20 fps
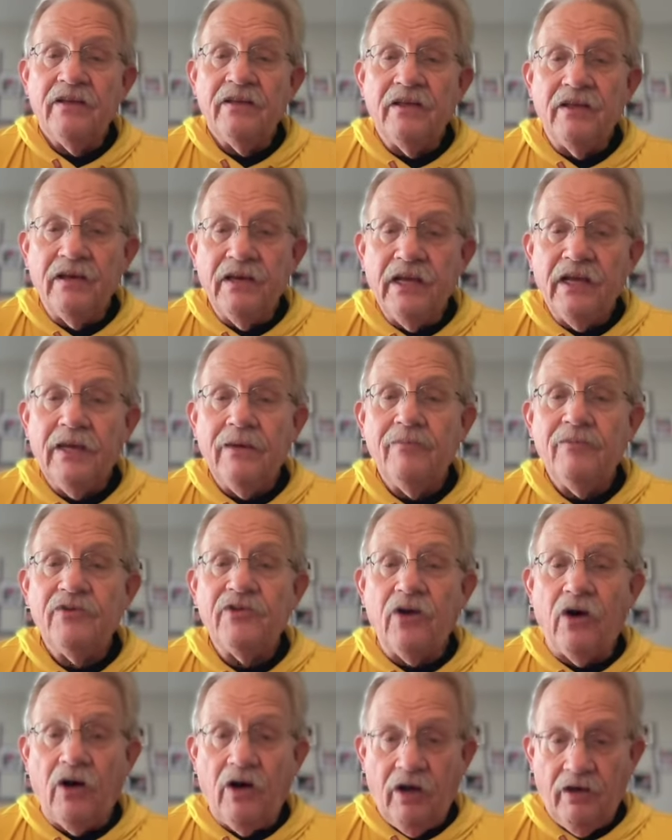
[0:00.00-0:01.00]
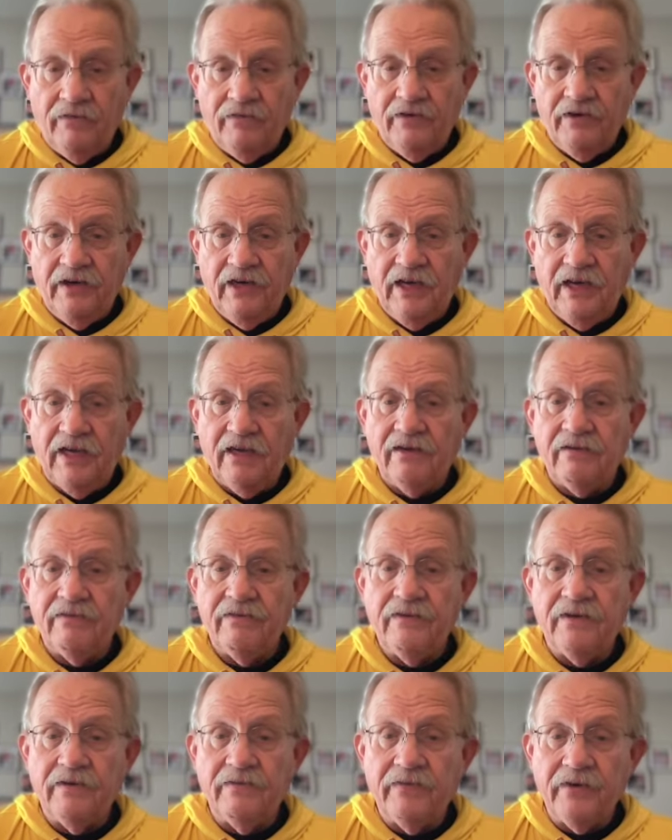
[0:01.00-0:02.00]
The names often
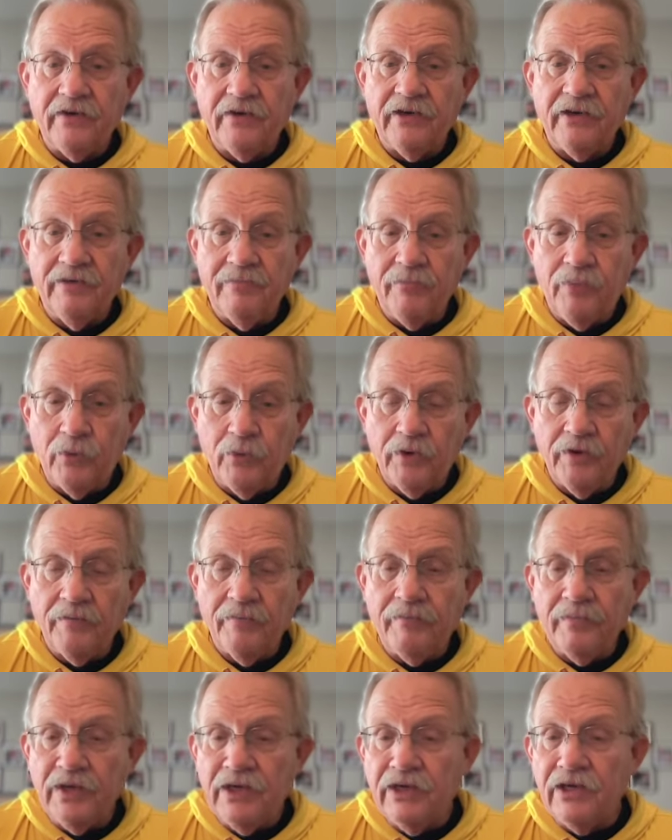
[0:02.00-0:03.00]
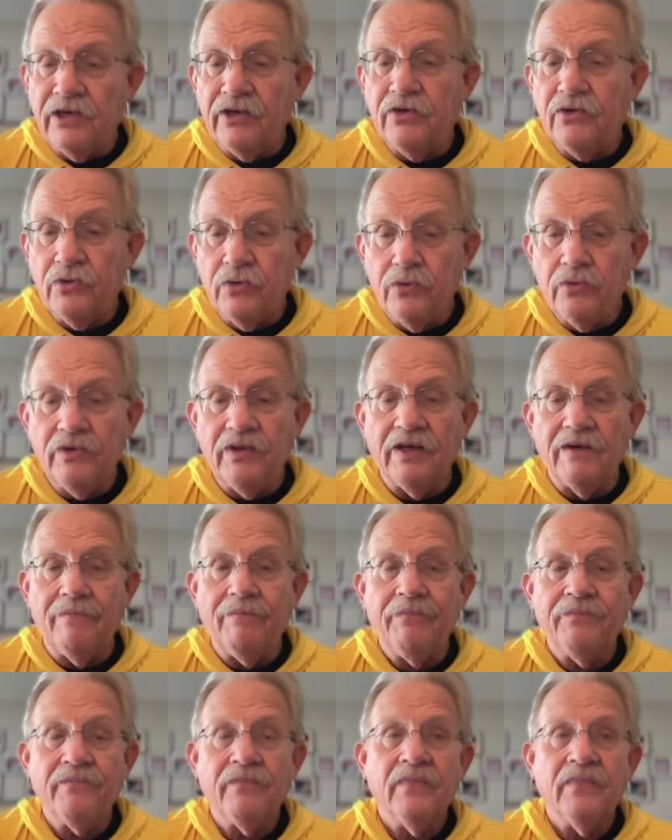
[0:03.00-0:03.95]
have a very important meaning to them.